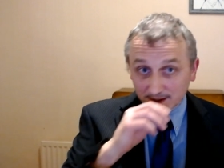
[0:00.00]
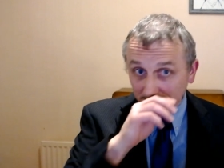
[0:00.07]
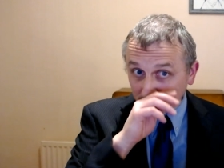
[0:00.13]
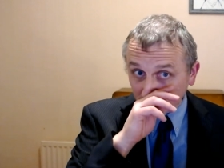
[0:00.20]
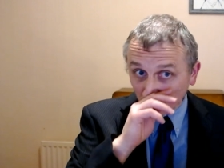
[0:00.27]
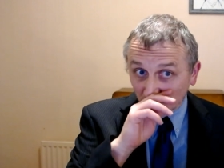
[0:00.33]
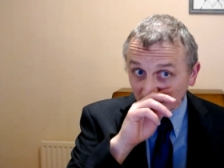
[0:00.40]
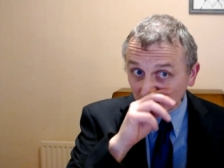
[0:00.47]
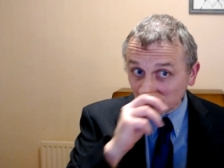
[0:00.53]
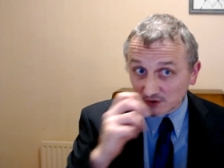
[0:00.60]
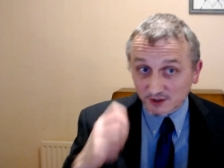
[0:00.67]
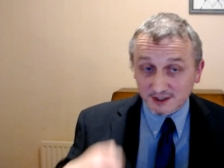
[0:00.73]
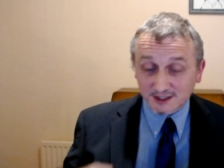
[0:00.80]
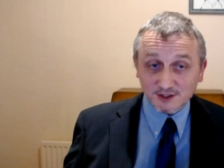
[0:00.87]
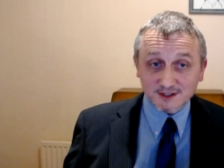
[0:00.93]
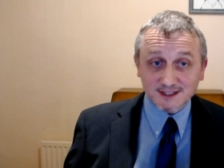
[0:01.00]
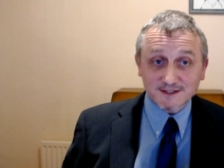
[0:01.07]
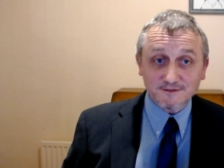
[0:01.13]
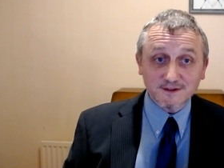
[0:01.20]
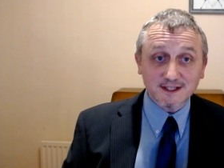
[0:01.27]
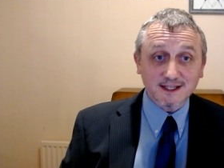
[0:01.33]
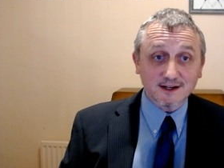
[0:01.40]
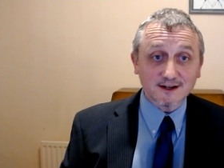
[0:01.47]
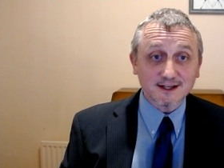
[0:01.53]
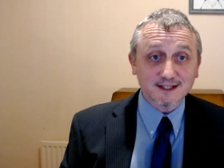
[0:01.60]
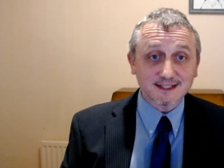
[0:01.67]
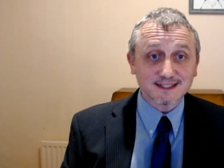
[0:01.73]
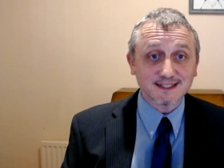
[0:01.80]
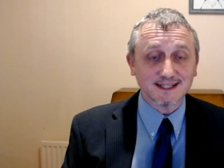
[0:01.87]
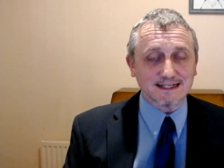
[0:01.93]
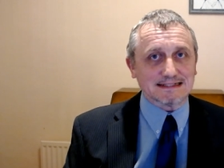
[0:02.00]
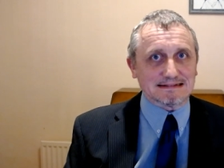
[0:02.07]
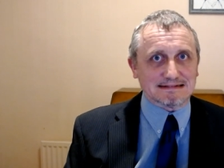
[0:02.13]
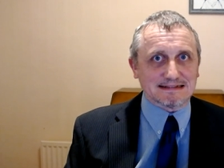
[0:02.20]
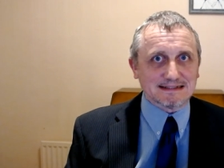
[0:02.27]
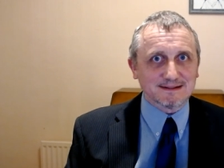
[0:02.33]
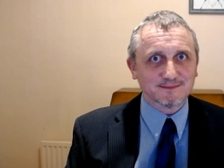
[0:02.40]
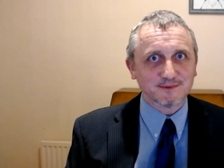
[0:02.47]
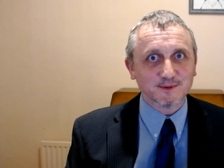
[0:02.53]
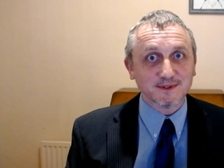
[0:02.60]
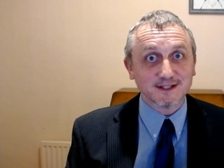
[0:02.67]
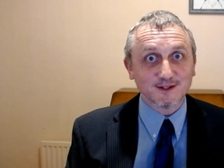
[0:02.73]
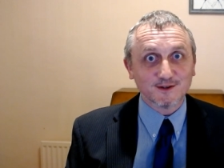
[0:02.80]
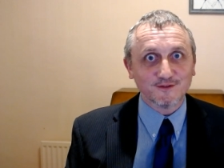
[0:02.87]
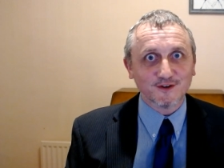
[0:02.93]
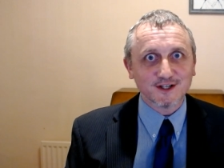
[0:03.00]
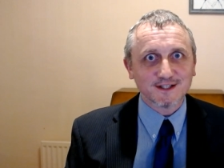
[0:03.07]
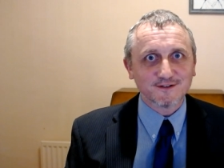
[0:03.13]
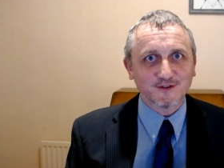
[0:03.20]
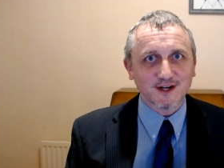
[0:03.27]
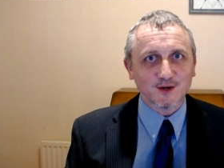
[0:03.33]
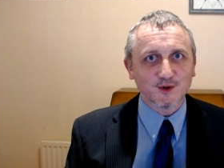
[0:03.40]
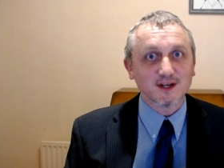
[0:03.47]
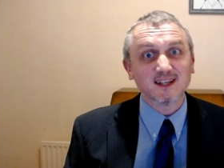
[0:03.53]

So what I thought I'd do in this video, like I said, probably no advice for anyone.